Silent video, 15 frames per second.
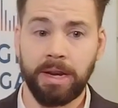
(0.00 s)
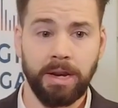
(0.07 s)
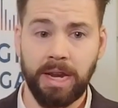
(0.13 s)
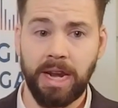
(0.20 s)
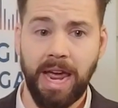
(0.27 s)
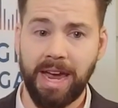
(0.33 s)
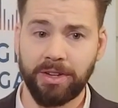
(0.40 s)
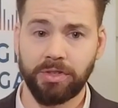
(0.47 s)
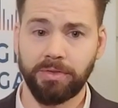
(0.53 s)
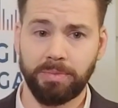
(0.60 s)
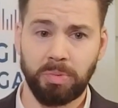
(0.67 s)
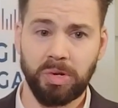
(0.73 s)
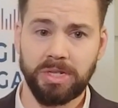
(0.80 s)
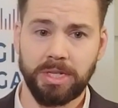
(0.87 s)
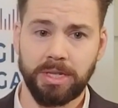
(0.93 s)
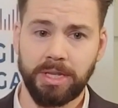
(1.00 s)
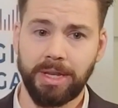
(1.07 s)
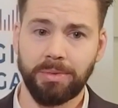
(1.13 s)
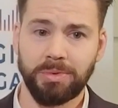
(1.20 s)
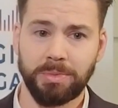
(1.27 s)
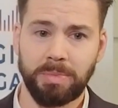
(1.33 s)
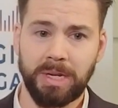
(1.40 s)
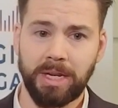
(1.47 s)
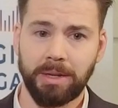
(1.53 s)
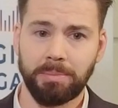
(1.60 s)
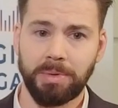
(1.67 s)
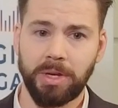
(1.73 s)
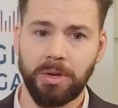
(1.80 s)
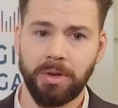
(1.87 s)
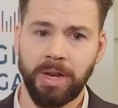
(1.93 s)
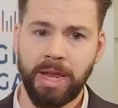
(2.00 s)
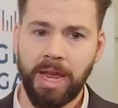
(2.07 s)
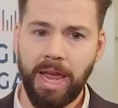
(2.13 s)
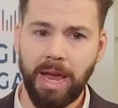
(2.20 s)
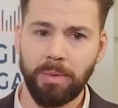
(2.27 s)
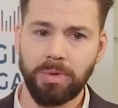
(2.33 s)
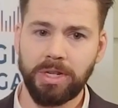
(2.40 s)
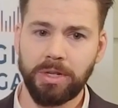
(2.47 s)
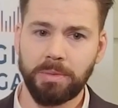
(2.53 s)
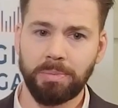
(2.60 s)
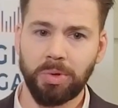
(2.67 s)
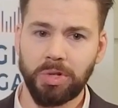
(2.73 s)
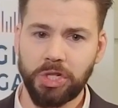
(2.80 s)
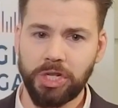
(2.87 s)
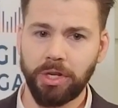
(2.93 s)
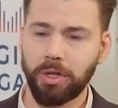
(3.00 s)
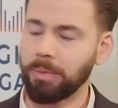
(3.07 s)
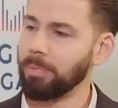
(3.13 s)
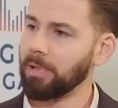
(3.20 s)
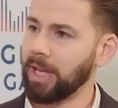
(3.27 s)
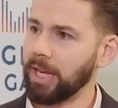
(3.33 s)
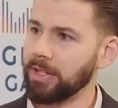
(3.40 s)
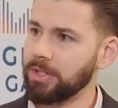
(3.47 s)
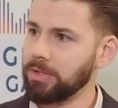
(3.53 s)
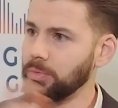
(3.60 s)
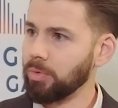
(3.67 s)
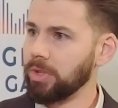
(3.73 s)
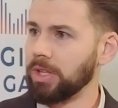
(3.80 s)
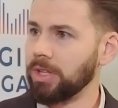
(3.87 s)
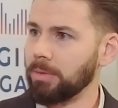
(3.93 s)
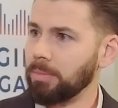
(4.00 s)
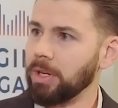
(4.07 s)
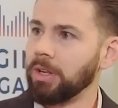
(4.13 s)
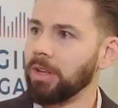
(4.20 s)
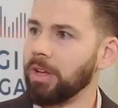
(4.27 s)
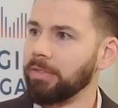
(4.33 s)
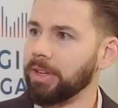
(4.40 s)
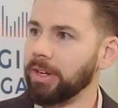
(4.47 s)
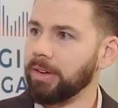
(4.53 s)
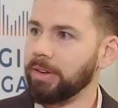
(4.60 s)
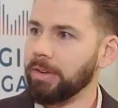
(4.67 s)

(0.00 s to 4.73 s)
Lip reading: an active prison that was being built, and we needed to put chiller plants within the middle of it.